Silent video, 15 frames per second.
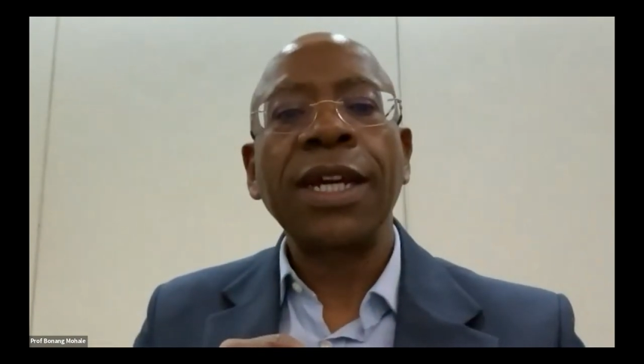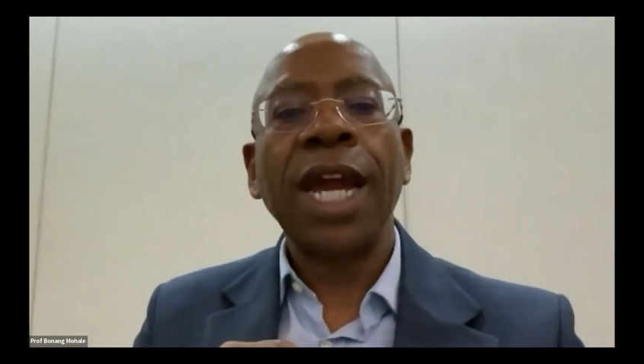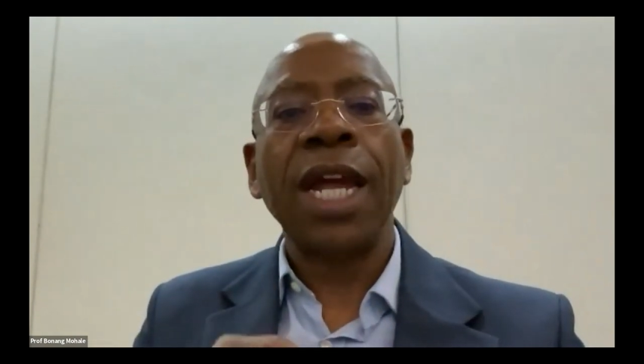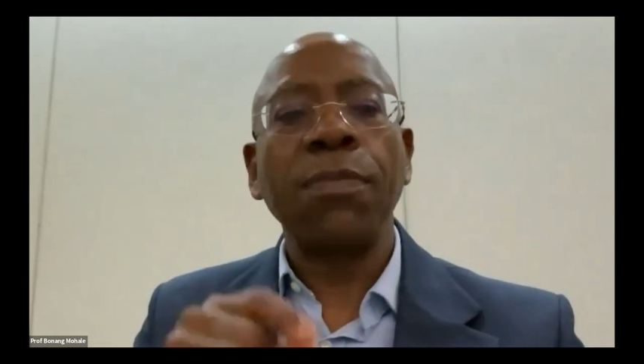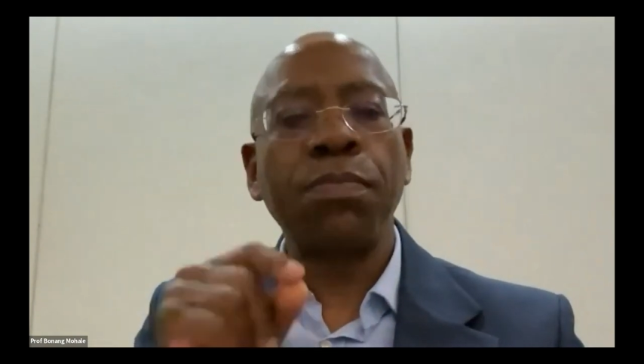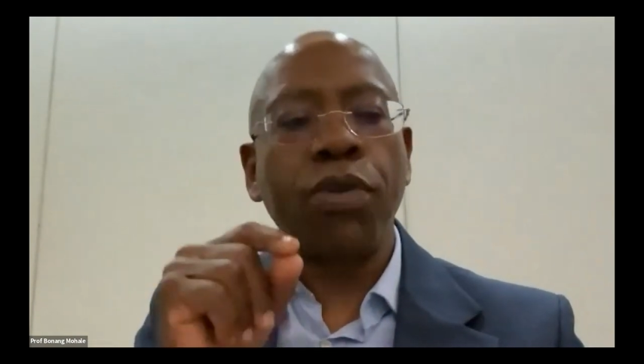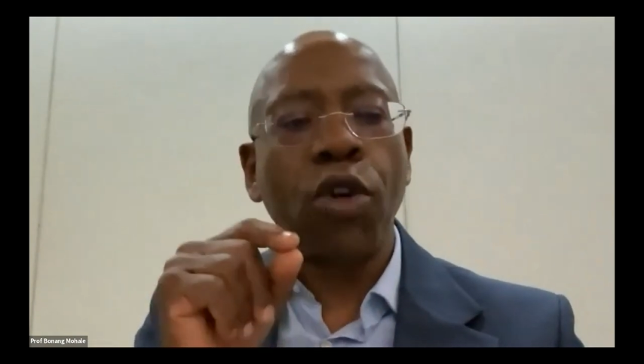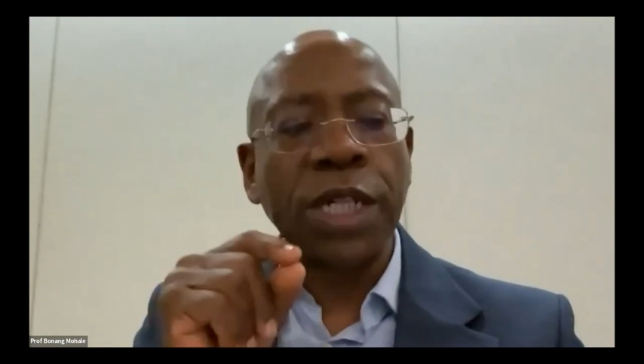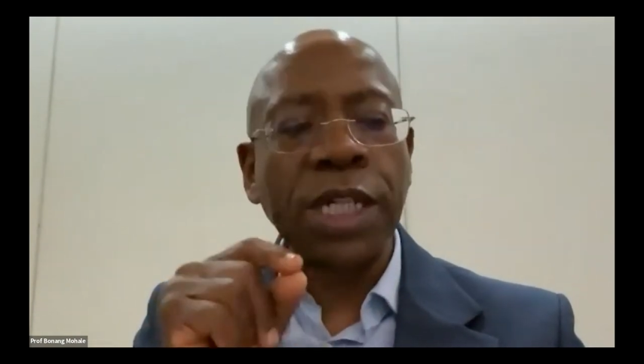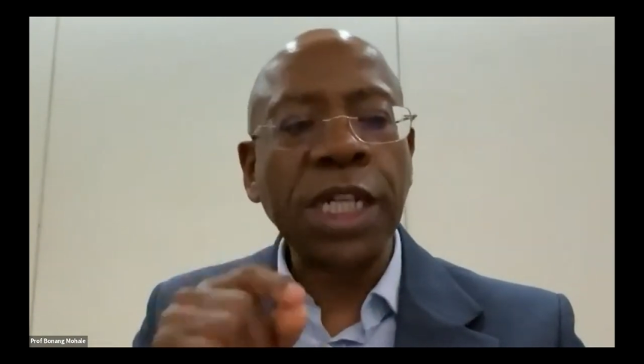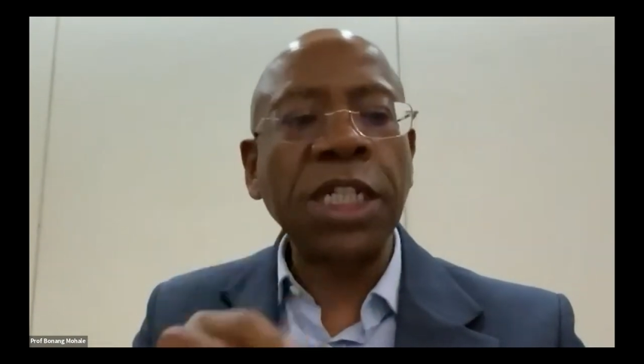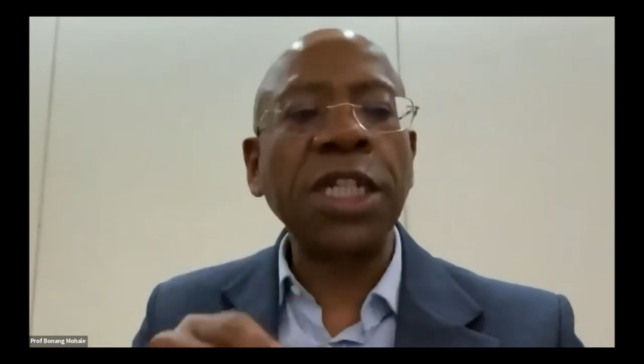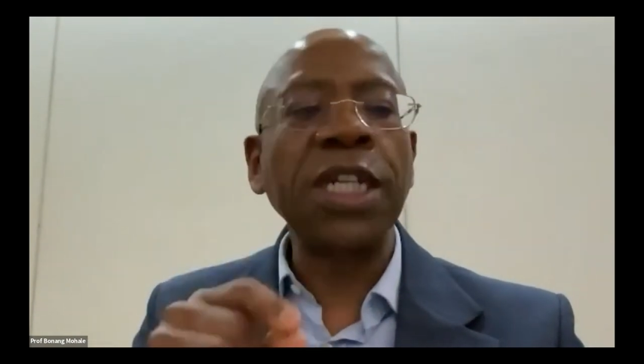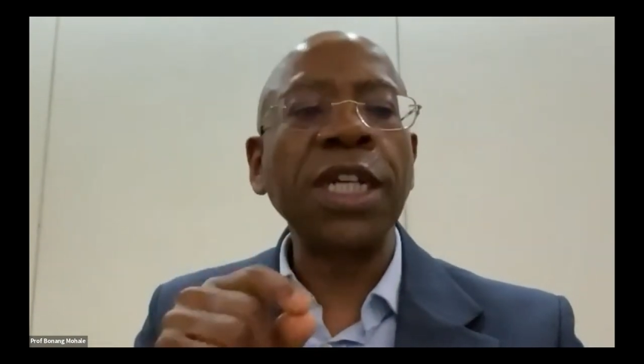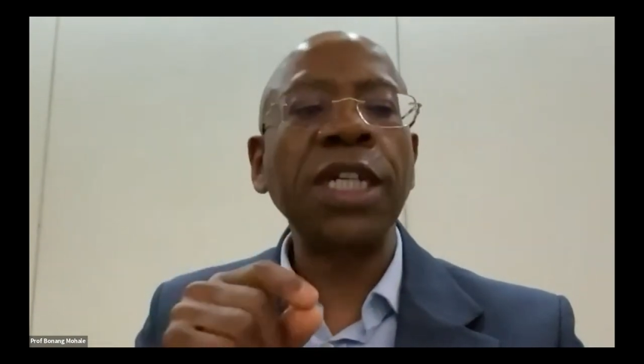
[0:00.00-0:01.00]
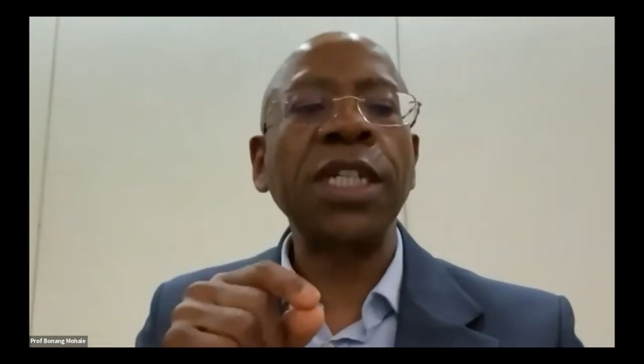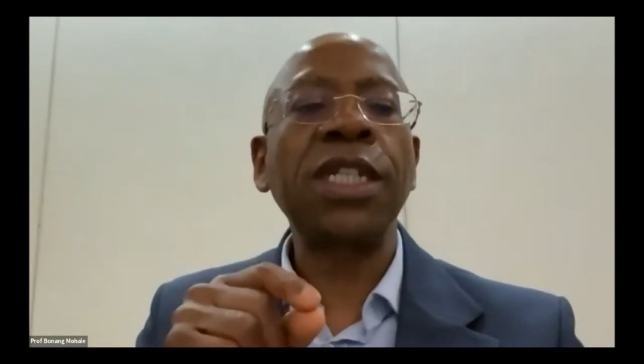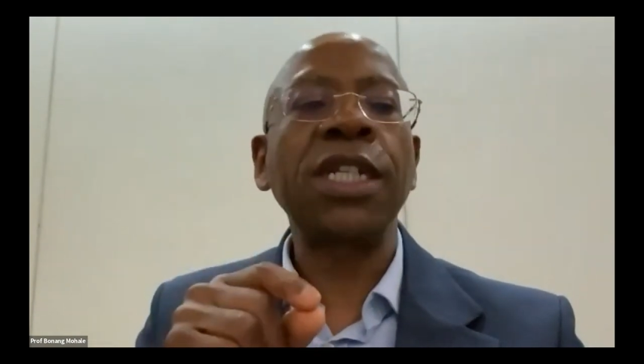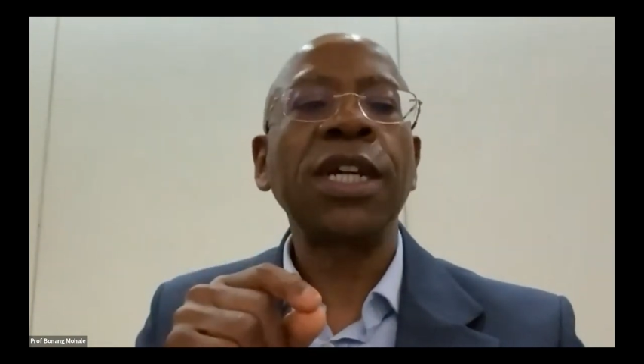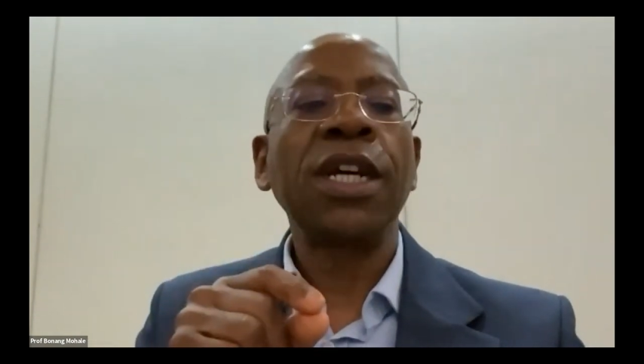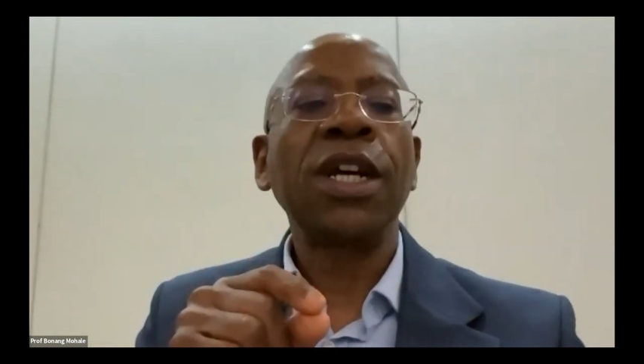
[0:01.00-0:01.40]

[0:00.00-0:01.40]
and positioning it